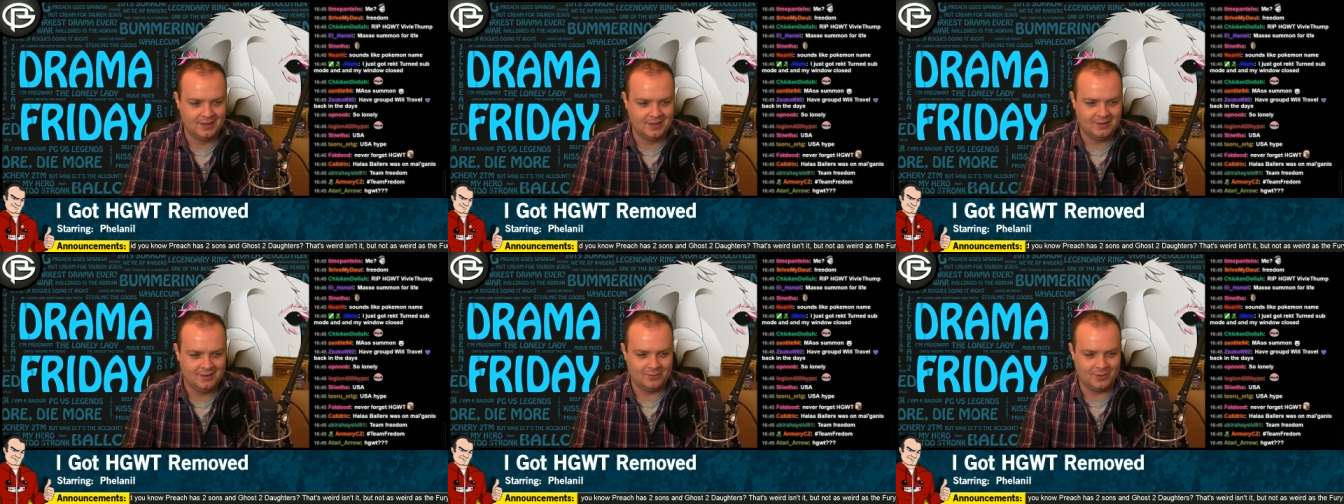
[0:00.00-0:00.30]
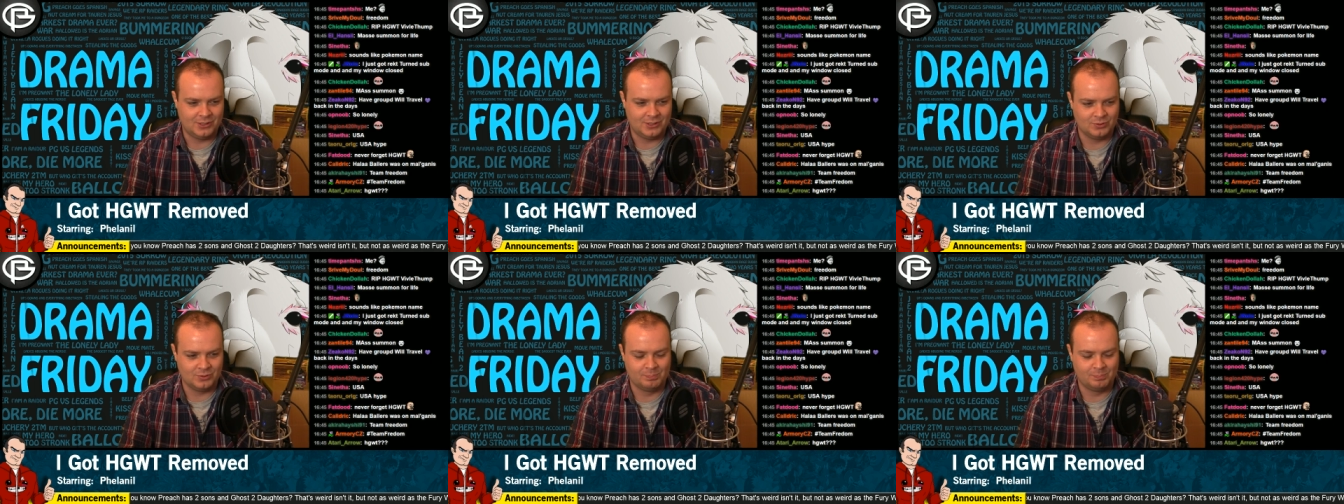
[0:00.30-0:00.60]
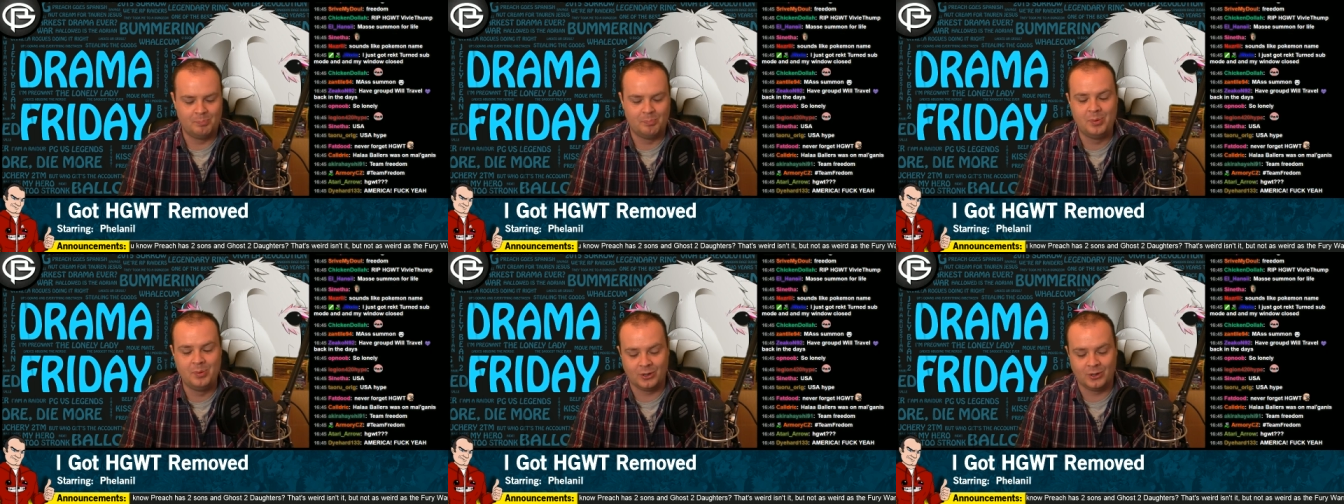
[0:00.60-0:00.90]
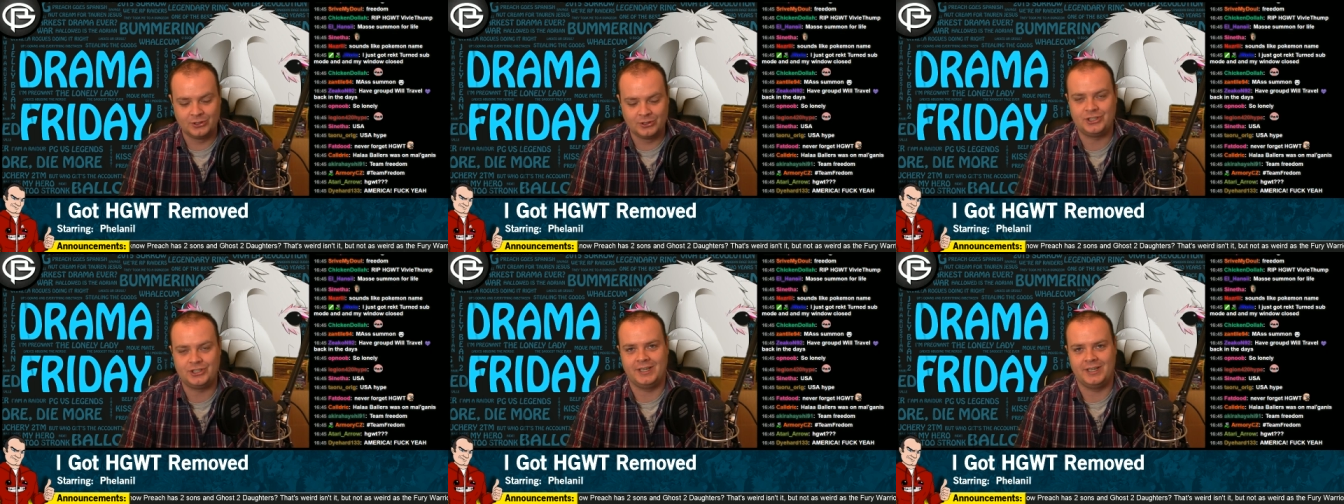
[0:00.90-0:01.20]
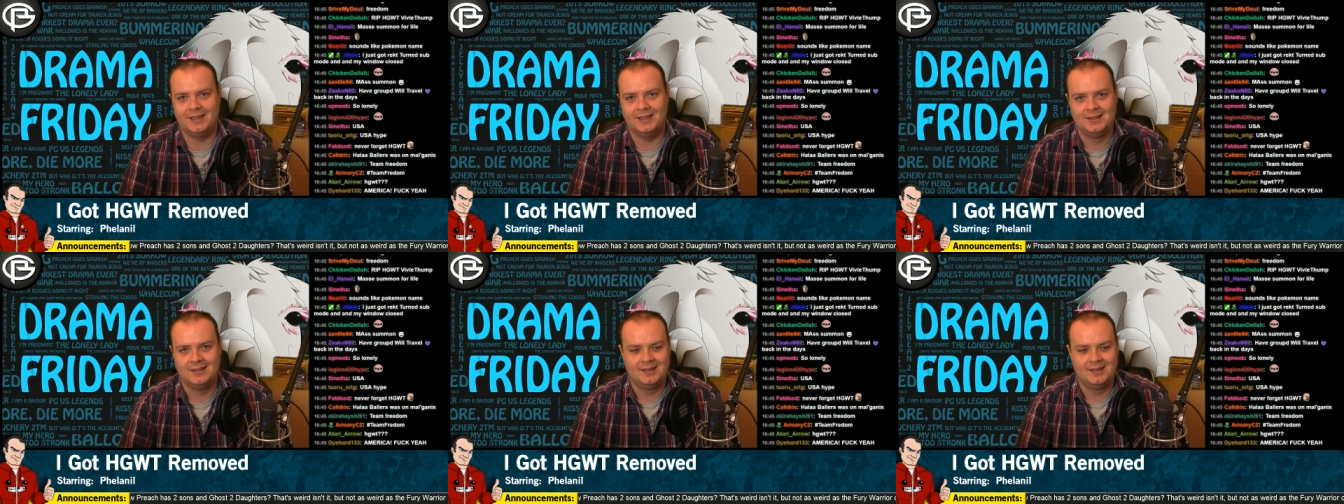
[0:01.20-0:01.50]
Which was bullshit.
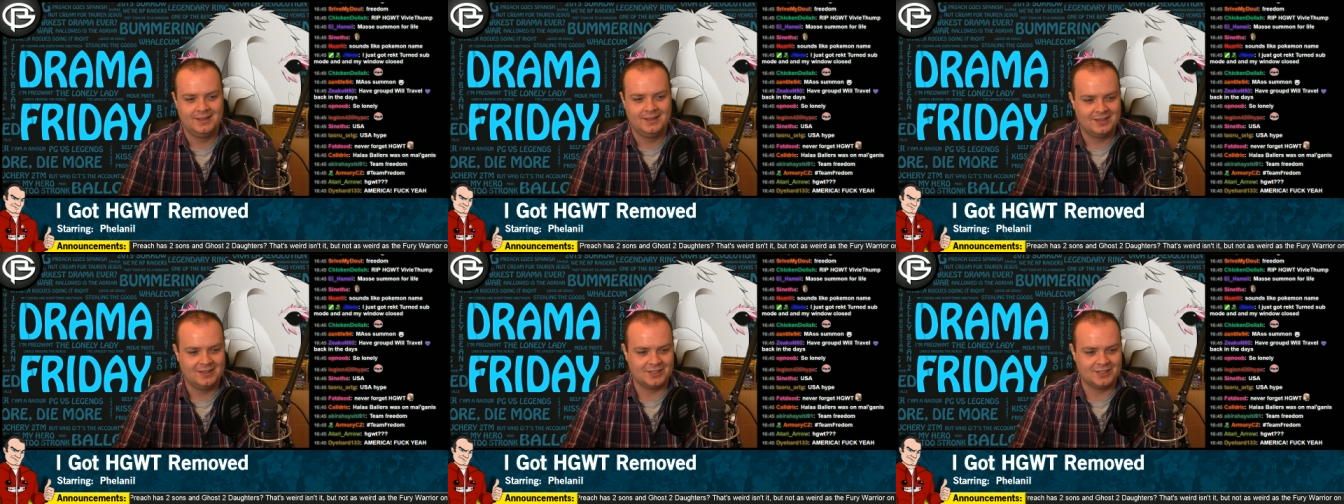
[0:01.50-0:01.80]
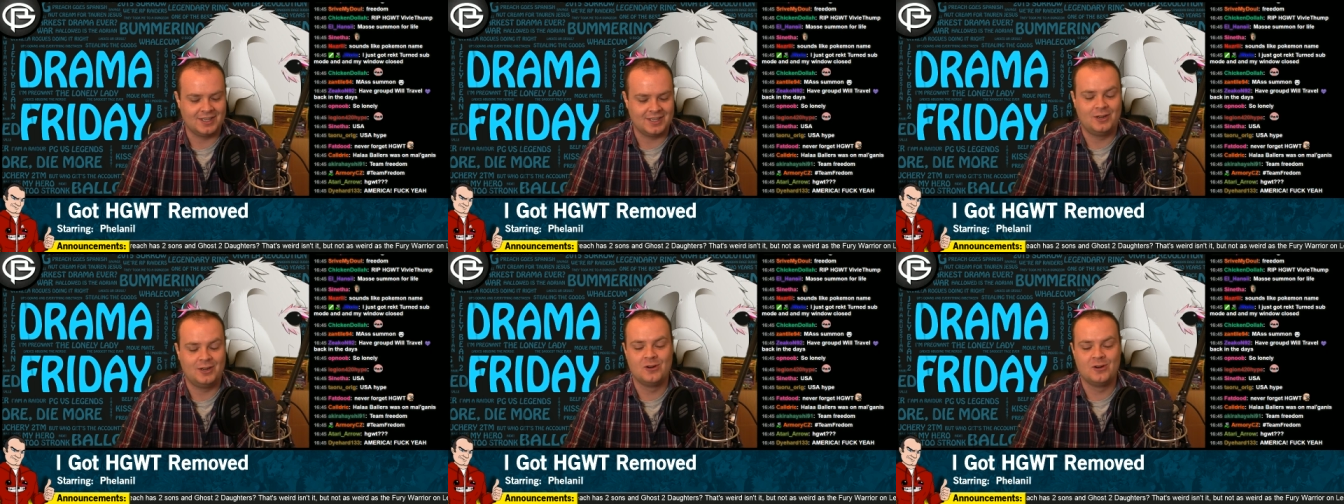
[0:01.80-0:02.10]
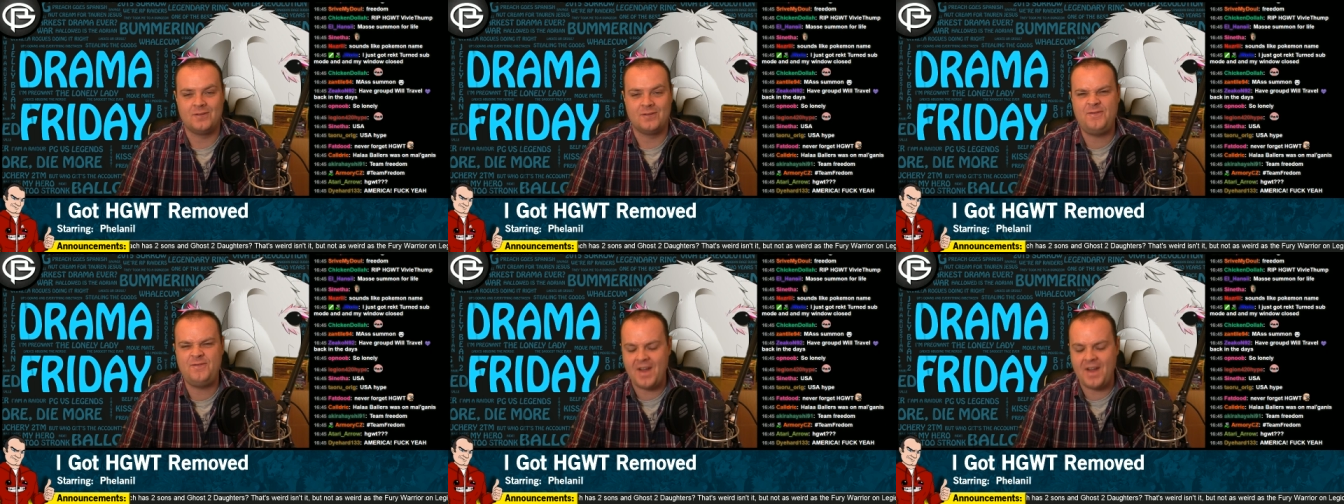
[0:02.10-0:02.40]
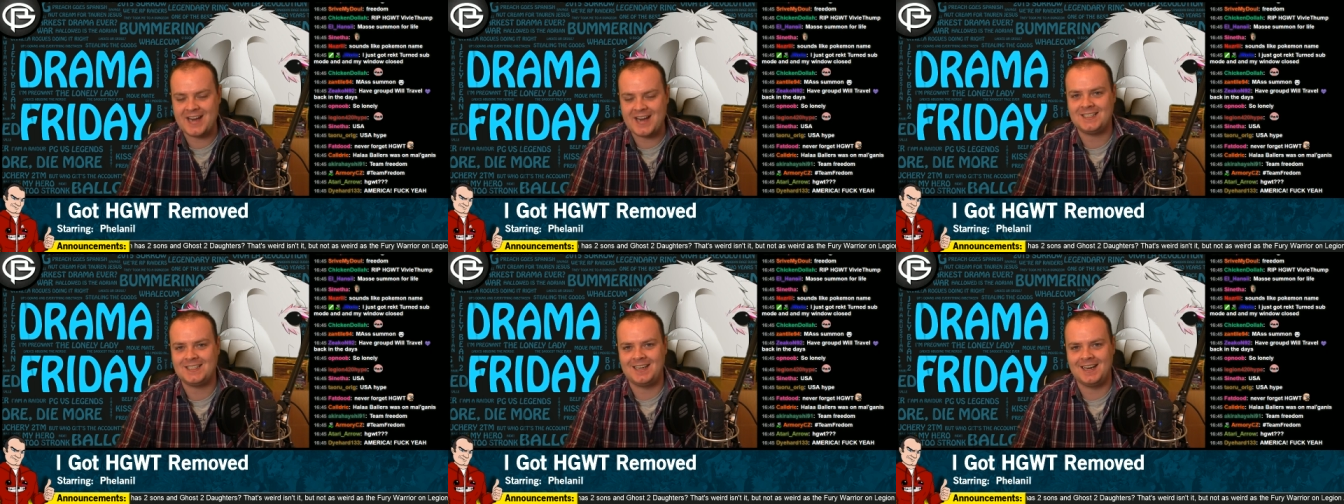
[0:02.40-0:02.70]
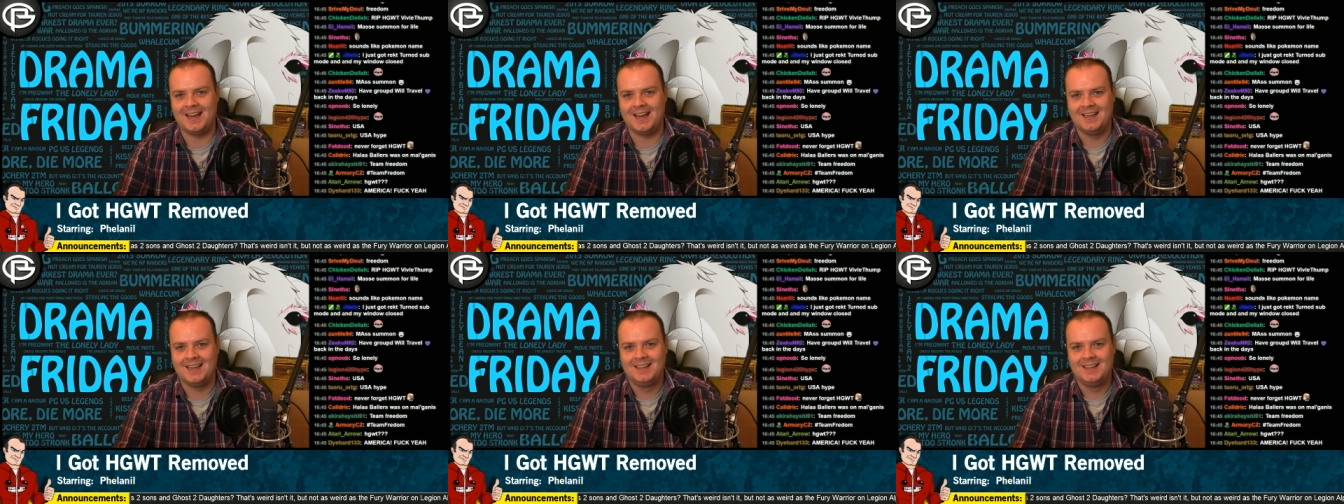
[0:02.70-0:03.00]
Because they could have fixed it.